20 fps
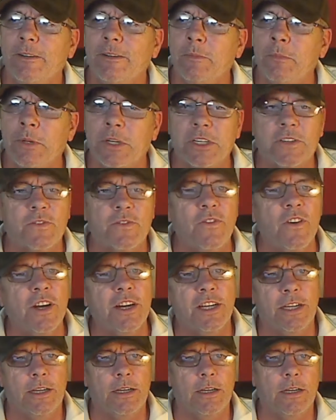But it's
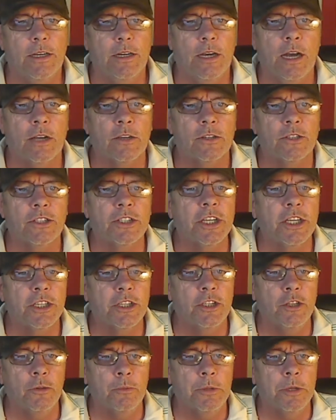funny how
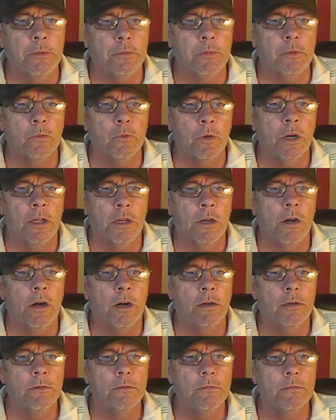sick you people really
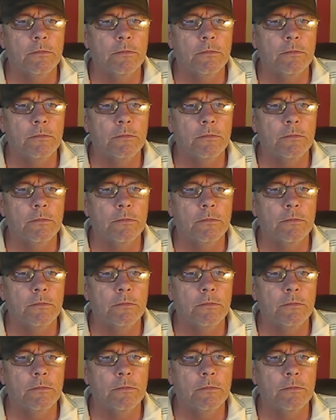are.